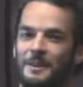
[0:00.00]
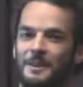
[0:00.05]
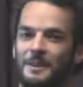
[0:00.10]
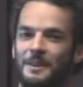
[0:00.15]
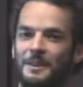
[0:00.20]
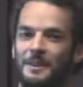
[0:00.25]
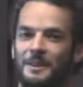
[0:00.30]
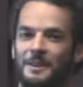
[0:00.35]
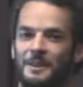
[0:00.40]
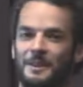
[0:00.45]

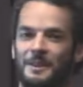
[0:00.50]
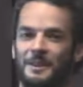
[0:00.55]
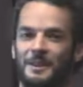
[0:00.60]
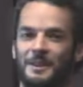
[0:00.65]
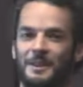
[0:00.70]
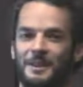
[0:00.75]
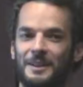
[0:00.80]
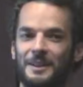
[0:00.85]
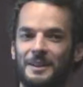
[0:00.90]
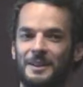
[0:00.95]

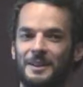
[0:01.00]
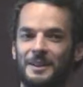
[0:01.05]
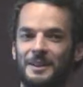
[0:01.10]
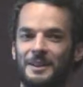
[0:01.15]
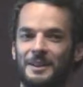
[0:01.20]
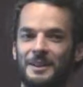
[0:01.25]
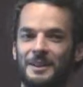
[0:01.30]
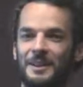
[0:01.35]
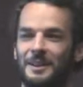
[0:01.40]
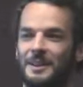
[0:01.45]

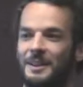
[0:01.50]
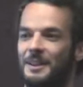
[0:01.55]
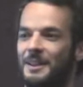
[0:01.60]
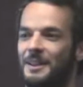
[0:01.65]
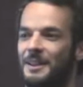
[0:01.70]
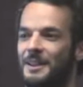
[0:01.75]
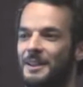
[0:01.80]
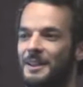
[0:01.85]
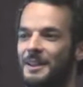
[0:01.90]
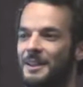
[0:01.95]

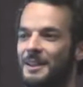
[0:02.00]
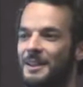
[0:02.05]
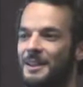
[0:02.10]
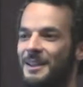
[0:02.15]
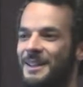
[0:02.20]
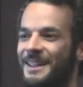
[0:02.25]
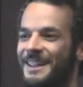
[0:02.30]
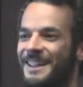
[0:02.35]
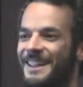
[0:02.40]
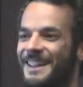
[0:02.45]

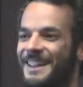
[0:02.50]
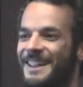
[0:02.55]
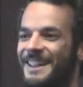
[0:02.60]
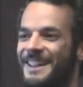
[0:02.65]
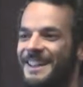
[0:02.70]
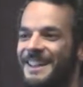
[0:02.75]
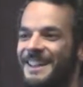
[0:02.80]
(silence)